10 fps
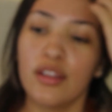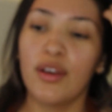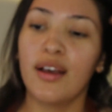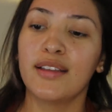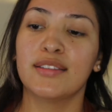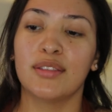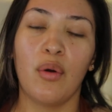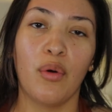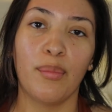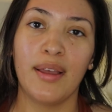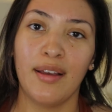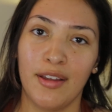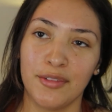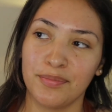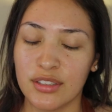You guys, oh my
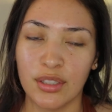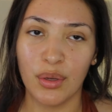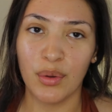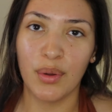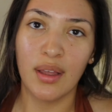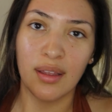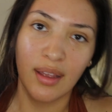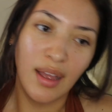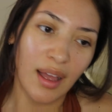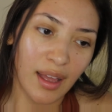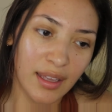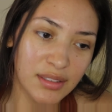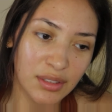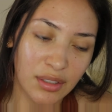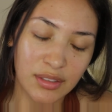god. So I
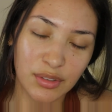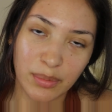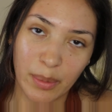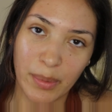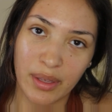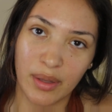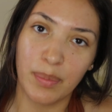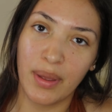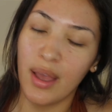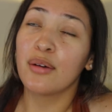started doing my makeup.